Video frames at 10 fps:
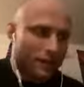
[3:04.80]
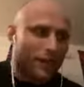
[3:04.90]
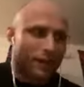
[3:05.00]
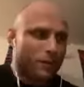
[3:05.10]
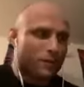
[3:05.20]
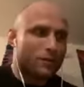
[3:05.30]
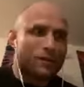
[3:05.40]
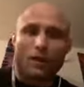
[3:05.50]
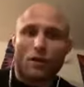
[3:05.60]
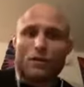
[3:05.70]
get
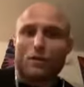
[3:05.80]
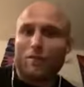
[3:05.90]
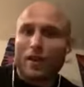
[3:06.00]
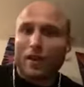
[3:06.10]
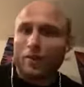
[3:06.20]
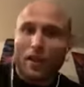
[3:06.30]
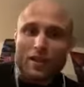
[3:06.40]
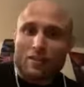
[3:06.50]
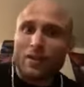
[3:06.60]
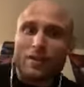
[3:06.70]
close of being
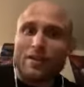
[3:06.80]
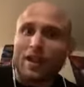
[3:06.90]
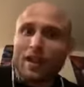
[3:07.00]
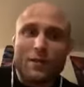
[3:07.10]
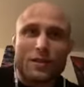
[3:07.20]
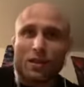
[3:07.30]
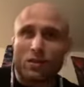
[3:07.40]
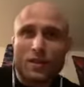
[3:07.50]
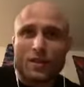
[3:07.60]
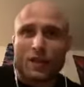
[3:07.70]
possibly stopped. So
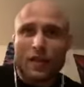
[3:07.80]
it's,